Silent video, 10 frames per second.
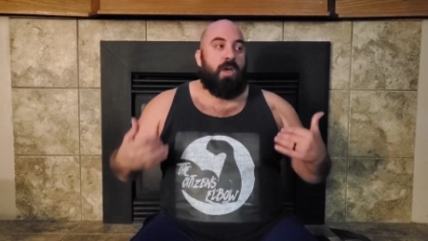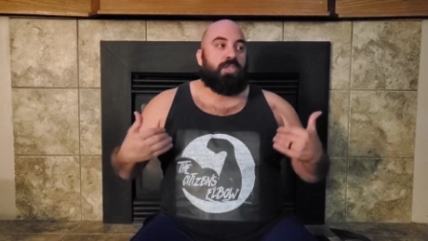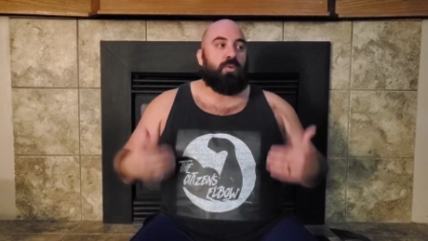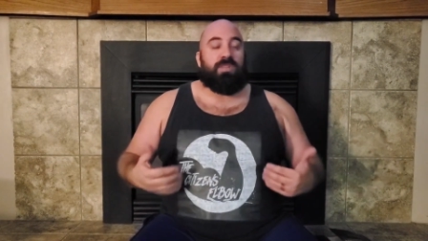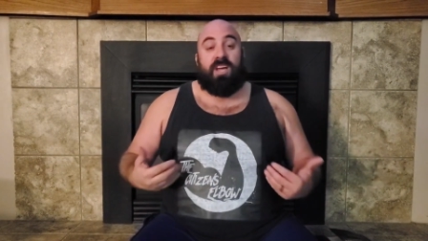
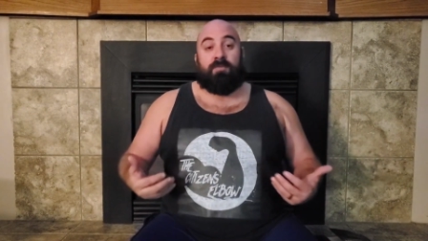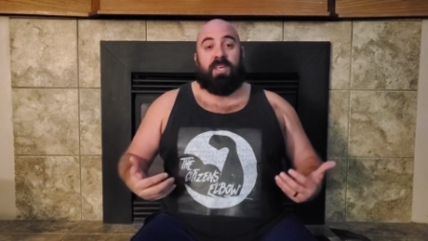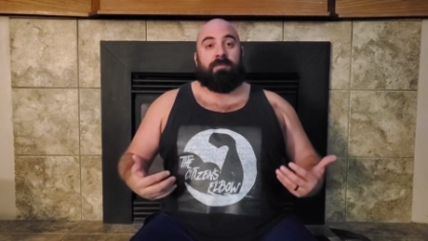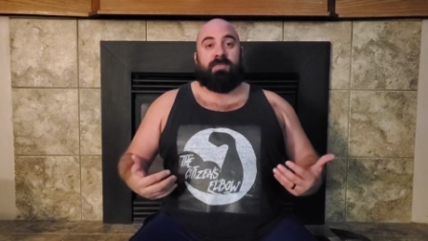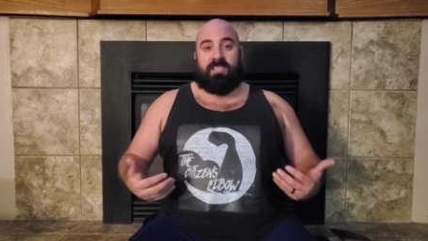So we dubbed
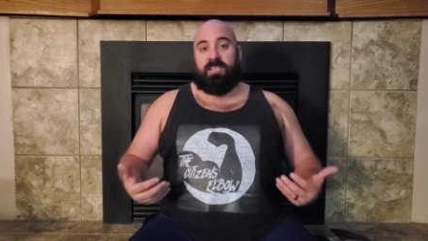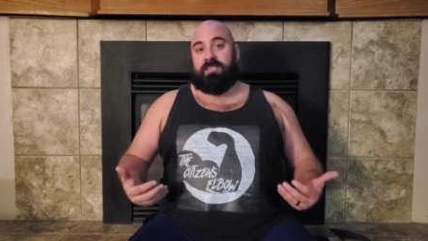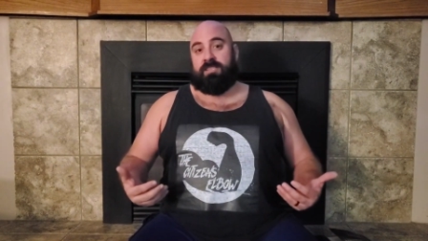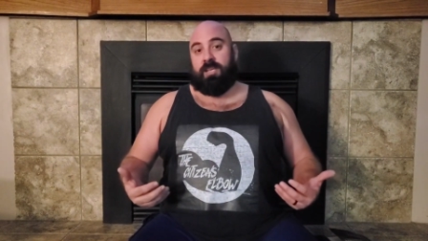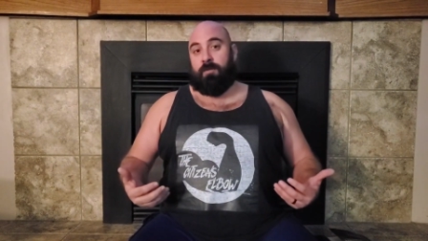him the
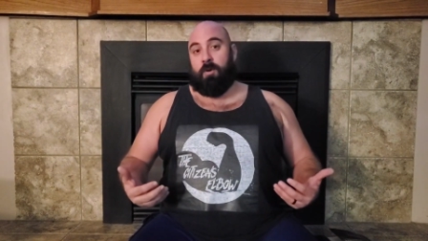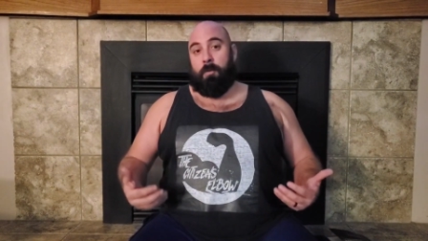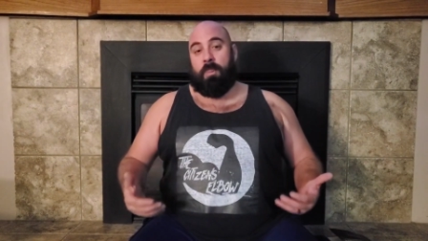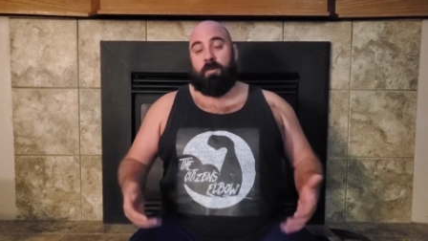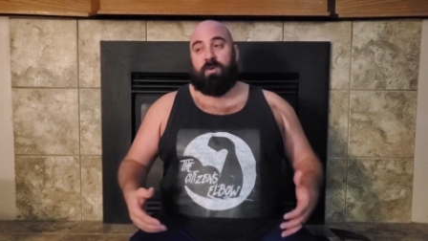Citizen's
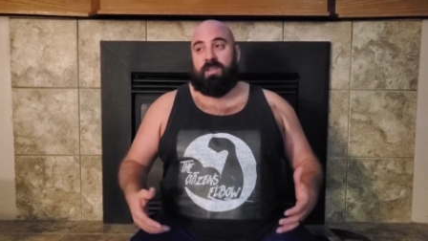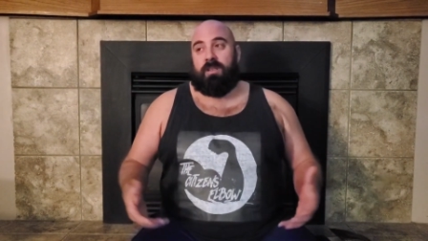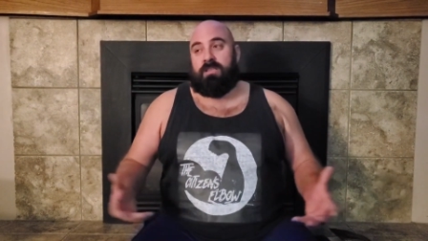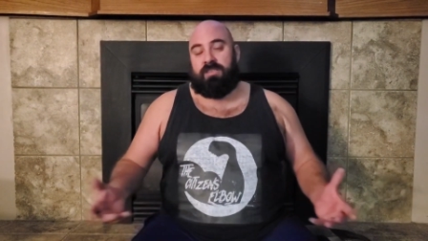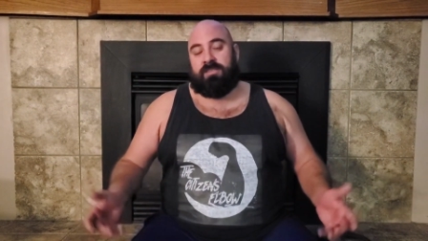Elbow. We
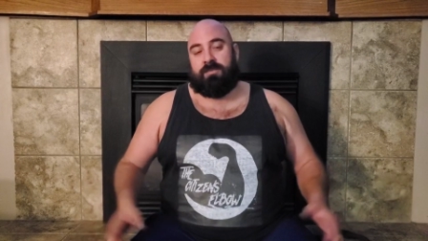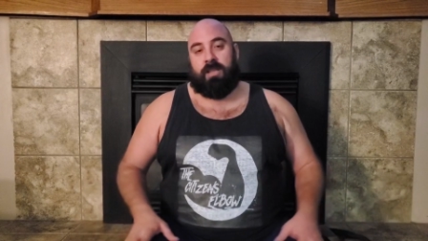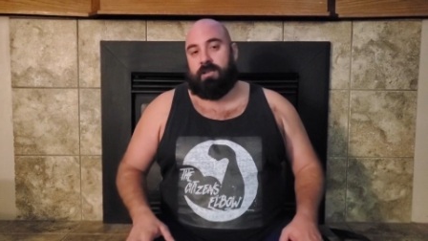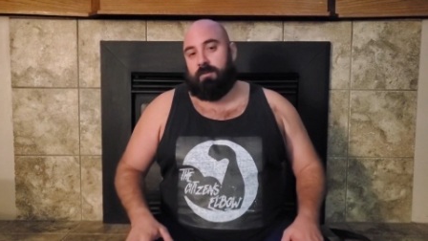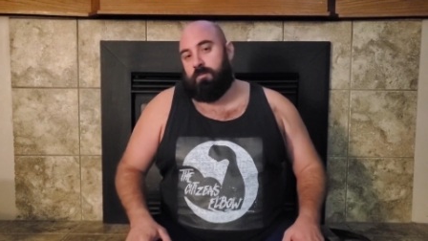it's this
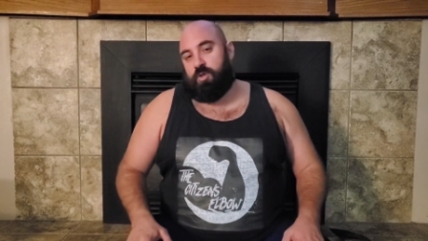like